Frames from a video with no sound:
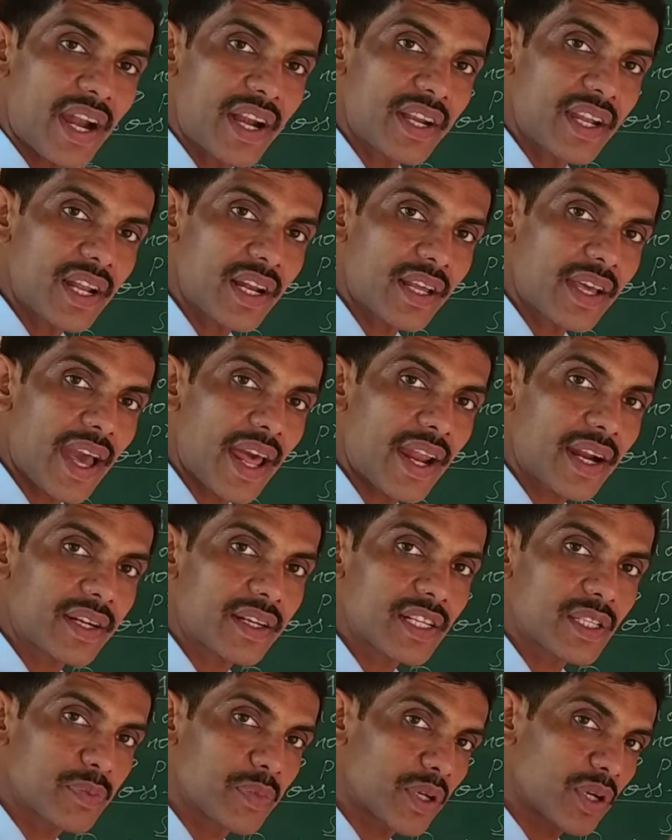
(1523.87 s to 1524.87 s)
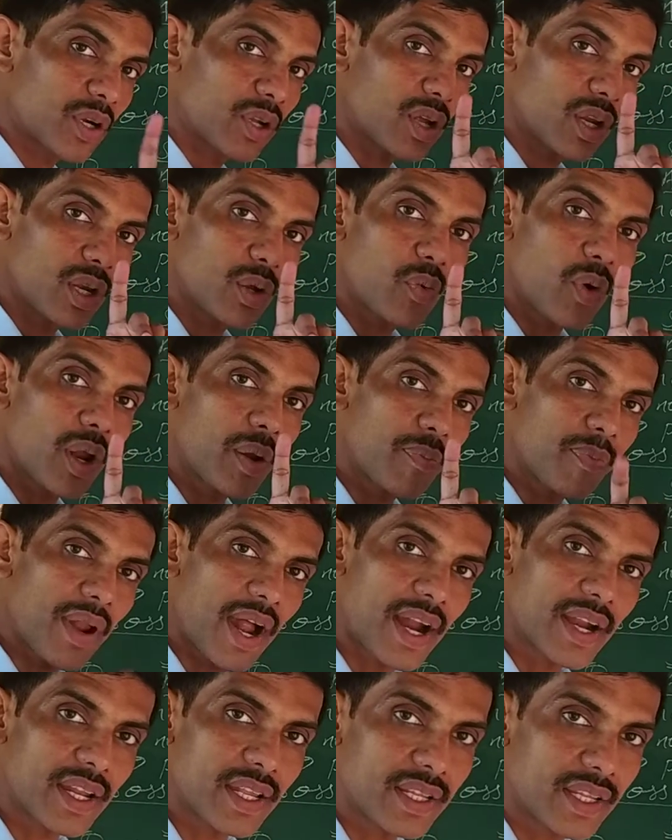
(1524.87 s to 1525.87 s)
characters because only one plant
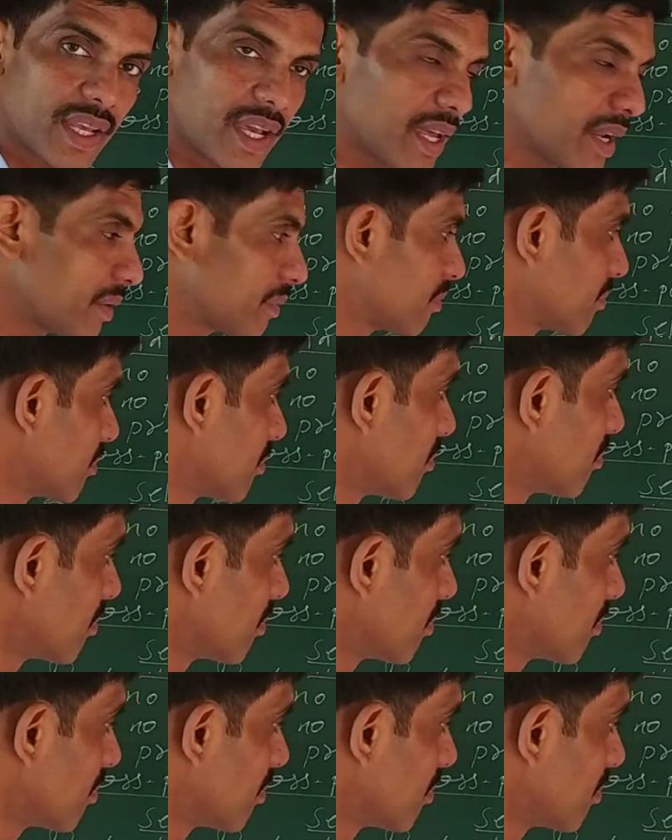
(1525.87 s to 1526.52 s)
is there but